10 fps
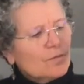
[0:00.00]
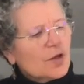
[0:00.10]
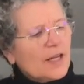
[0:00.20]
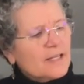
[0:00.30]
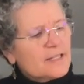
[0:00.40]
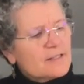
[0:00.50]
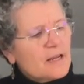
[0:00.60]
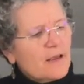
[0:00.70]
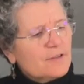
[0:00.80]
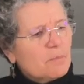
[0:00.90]
And it doesn't
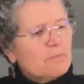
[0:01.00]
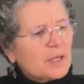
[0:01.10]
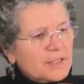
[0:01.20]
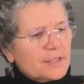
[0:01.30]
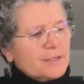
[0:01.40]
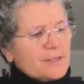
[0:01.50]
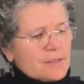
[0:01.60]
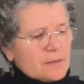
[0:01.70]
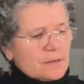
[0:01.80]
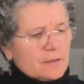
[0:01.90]
have an
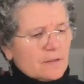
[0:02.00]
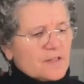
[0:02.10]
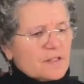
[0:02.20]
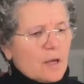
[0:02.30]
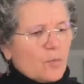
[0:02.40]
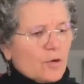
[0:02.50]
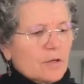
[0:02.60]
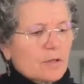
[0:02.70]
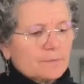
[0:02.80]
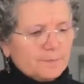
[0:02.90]
abundance of stem
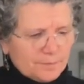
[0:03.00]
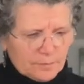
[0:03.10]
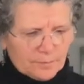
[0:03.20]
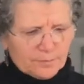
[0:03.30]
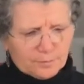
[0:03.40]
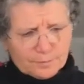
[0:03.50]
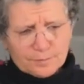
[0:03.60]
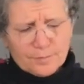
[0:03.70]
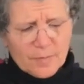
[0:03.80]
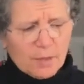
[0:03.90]
work
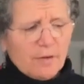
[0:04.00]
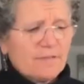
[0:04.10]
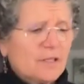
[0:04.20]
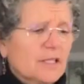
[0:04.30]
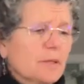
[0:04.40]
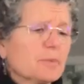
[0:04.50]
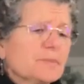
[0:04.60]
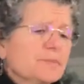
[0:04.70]
above the lip.